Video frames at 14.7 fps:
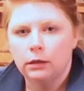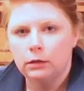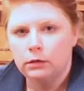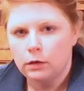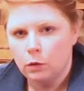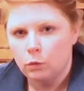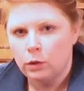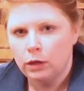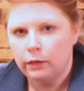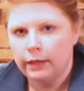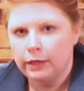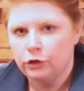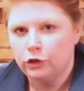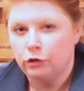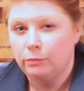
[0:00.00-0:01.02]
You don't wanna
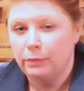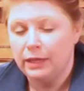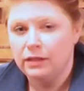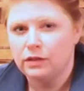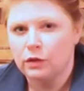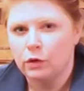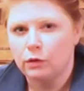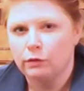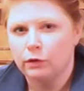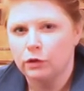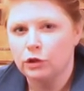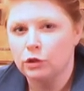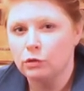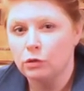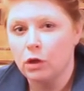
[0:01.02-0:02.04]
let your bit soak for
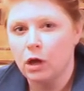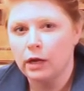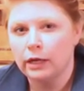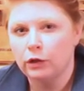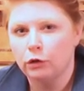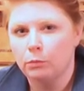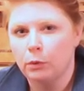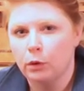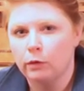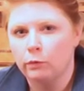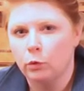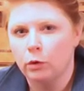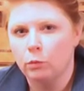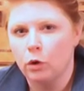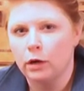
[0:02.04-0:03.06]
too long in your bowl
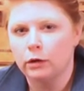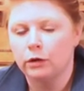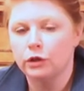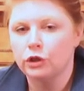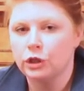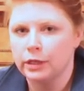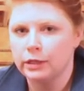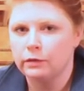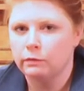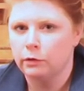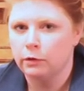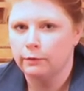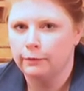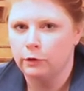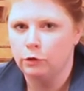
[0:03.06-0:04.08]
of warm water, just
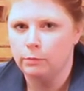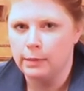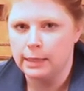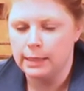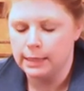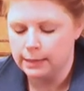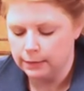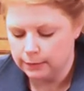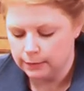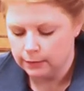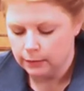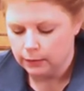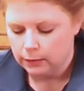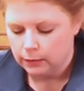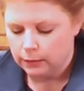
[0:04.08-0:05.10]
for a few
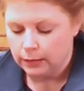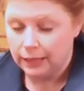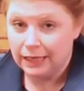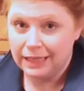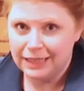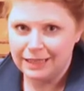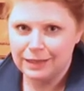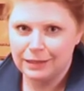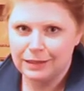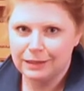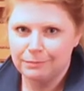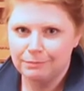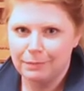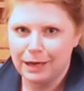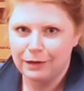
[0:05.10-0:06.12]
minutes. It
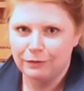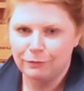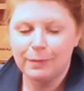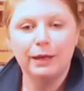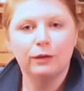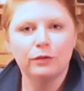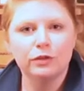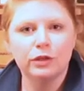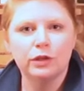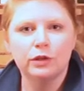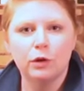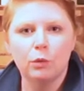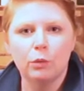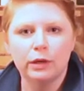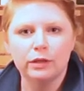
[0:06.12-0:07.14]
is made of metal, so you
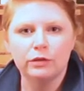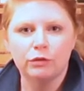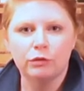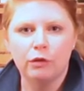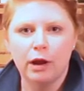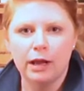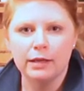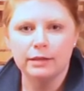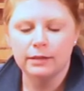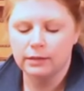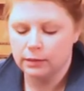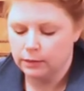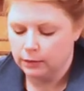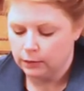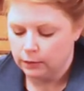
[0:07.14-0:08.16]
don't want it to
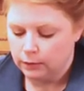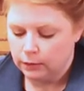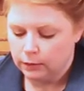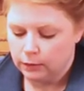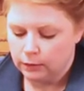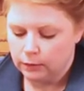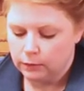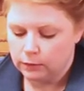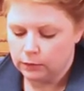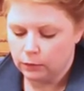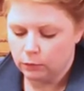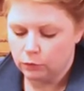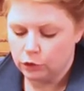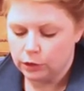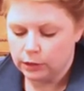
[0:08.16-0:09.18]
rust.
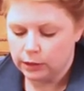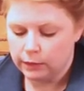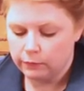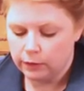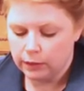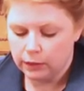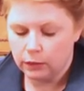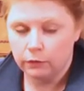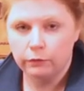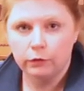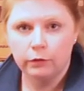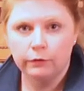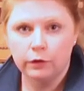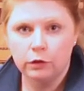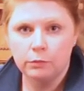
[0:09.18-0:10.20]
So just leave it in there
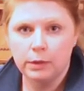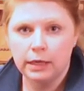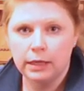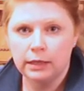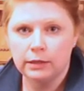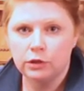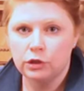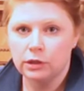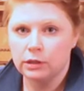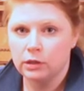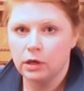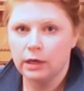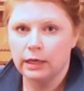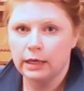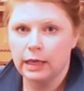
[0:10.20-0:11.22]
for a few minutes, just
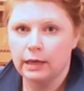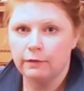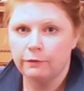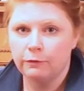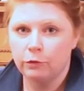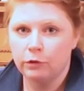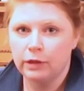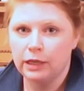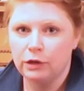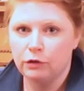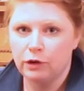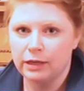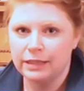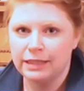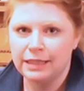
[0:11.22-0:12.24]
long enough for the
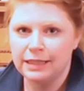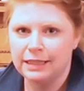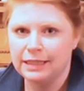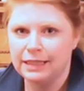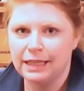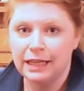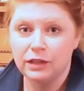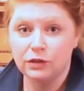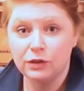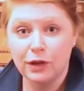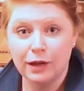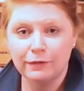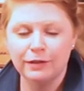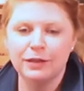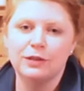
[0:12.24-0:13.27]
crusties to get
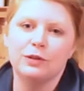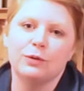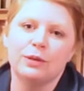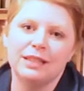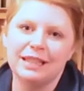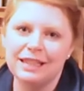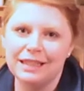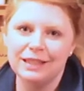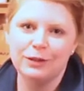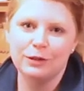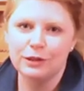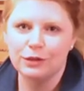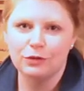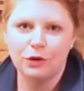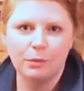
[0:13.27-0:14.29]
soft so it's
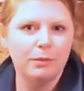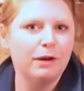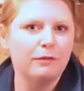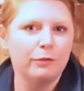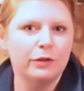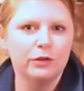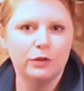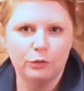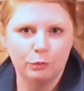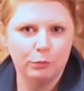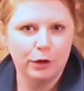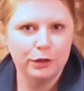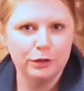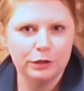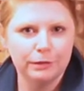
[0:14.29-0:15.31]
easier to scrub off with a
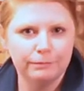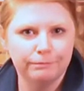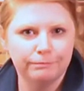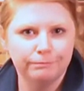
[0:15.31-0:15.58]
toothbrush.